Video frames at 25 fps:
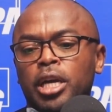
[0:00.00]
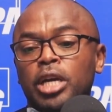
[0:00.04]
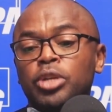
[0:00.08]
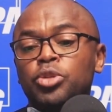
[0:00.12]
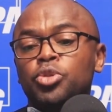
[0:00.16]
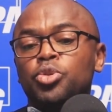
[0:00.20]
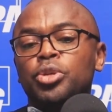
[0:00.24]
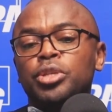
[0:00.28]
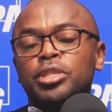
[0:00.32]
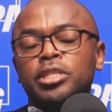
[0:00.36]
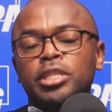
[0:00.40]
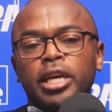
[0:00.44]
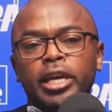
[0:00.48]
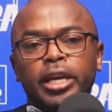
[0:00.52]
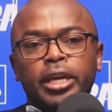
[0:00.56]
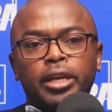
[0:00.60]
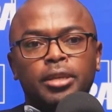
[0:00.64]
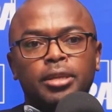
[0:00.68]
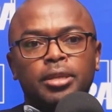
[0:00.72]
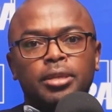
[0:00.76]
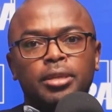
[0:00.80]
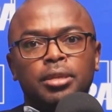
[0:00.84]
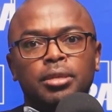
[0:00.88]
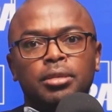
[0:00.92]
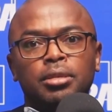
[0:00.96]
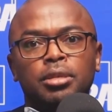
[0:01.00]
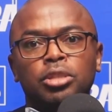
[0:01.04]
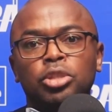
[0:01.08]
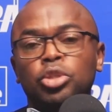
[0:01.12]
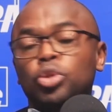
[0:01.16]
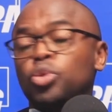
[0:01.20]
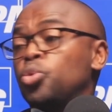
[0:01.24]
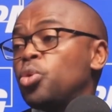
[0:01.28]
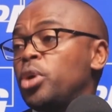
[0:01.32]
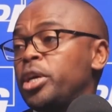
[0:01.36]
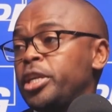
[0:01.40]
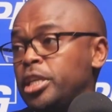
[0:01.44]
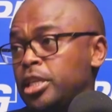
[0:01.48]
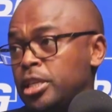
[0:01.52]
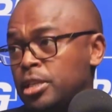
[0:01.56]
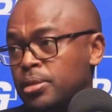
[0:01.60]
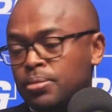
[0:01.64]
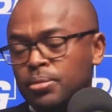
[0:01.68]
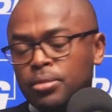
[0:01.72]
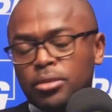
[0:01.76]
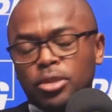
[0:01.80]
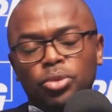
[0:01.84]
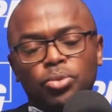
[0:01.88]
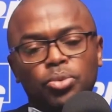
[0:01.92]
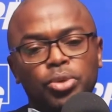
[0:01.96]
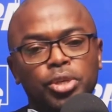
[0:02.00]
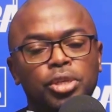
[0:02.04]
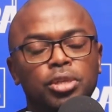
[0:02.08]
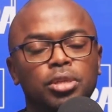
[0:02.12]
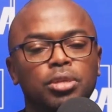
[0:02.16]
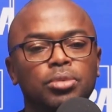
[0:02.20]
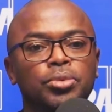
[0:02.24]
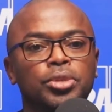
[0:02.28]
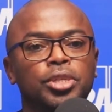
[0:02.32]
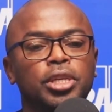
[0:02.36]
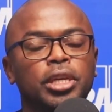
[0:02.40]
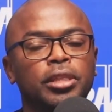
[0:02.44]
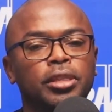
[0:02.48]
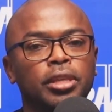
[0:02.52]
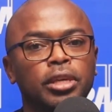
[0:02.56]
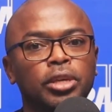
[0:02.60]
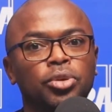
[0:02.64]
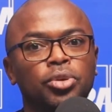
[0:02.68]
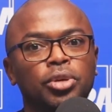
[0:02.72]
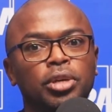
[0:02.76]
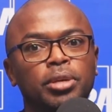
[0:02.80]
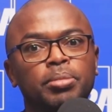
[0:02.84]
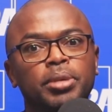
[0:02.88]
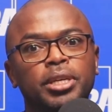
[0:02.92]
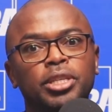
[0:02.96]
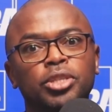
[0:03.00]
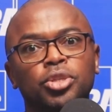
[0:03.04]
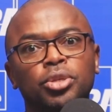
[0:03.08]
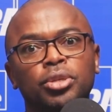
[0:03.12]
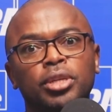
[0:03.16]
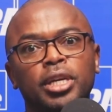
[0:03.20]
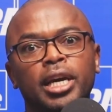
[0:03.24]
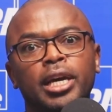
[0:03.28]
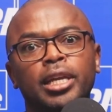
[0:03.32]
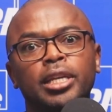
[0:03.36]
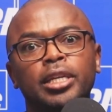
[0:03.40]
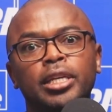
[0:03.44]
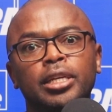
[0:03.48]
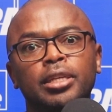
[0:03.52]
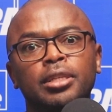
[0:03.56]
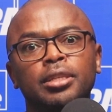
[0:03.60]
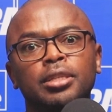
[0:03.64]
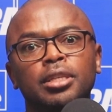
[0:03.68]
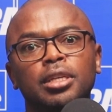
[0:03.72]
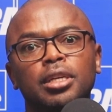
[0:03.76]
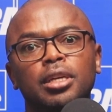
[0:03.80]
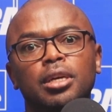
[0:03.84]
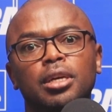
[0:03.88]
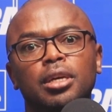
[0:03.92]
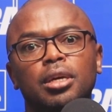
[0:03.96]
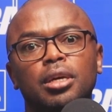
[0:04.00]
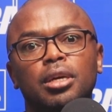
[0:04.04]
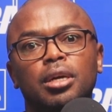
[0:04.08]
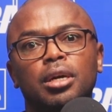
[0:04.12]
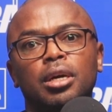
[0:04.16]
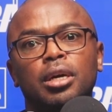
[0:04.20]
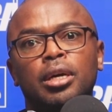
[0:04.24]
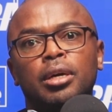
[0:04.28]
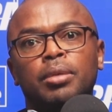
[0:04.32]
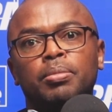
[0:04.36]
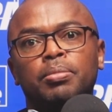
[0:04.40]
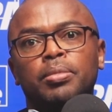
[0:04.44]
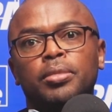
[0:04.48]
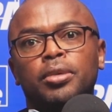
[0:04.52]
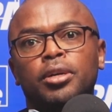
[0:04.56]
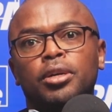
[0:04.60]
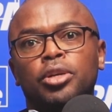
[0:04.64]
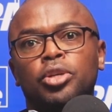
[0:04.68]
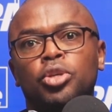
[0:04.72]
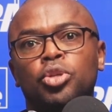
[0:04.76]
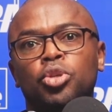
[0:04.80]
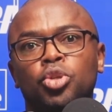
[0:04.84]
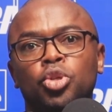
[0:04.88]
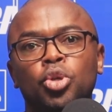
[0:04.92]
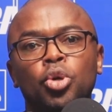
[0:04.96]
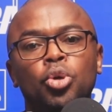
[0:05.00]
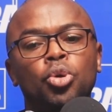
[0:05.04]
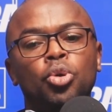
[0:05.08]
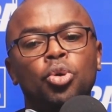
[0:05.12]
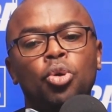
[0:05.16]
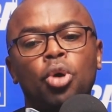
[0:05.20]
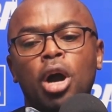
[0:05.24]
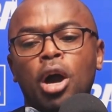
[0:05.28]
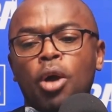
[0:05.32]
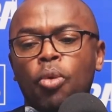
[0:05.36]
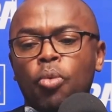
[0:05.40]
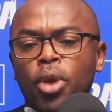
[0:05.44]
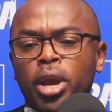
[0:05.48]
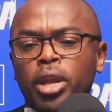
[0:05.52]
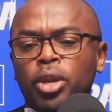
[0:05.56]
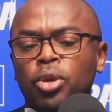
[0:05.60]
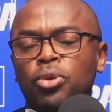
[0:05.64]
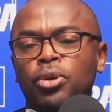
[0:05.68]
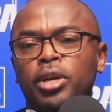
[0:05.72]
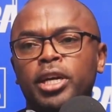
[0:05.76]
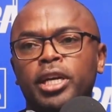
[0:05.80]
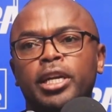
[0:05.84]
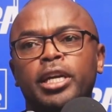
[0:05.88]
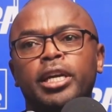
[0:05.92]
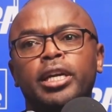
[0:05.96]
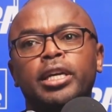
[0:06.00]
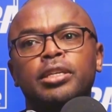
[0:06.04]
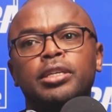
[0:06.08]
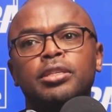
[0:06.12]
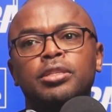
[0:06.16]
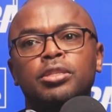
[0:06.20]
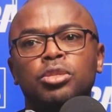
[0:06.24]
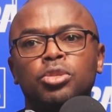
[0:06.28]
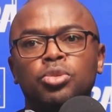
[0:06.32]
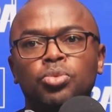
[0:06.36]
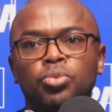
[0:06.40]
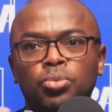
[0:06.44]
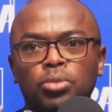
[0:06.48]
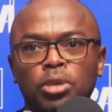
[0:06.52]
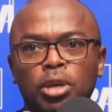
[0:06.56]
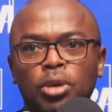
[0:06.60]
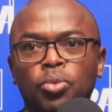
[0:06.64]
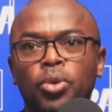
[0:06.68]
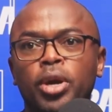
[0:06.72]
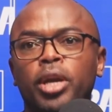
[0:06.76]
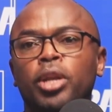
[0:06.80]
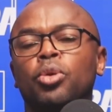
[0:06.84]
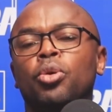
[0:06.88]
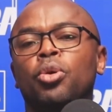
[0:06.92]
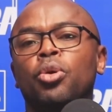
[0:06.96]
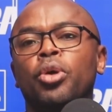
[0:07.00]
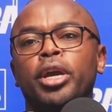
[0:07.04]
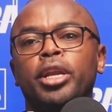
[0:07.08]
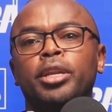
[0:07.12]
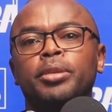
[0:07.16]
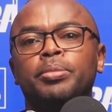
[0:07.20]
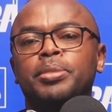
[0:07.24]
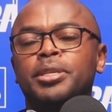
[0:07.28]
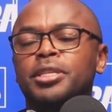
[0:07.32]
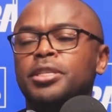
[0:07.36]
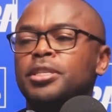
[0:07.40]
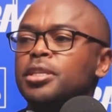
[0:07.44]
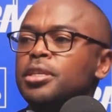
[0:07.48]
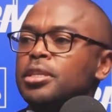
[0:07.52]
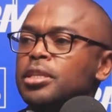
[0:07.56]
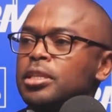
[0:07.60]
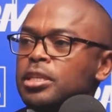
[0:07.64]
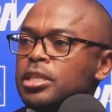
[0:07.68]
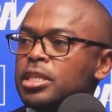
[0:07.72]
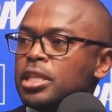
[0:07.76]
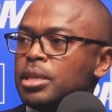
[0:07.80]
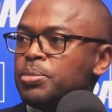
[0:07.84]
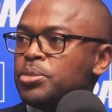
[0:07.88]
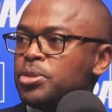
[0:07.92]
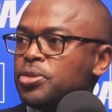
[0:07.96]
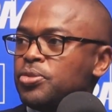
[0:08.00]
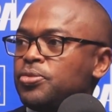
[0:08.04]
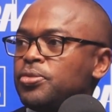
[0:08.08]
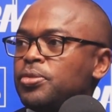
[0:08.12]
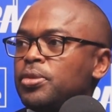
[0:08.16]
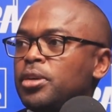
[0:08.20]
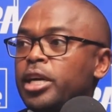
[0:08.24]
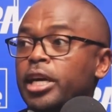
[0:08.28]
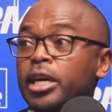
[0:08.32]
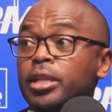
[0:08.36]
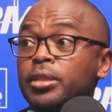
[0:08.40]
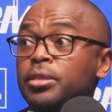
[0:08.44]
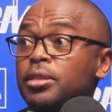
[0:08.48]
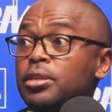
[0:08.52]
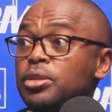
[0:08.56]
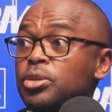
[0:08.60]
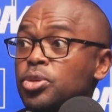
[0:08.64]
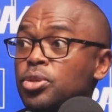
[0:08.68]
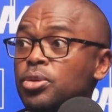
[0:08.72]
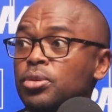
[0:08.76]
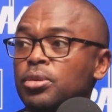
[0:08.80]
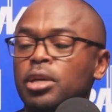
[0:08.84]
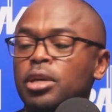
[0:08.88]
countries like in Rwanda, which I think you had mentioned earlier, so a well-organized, well-oiled machine in terms of health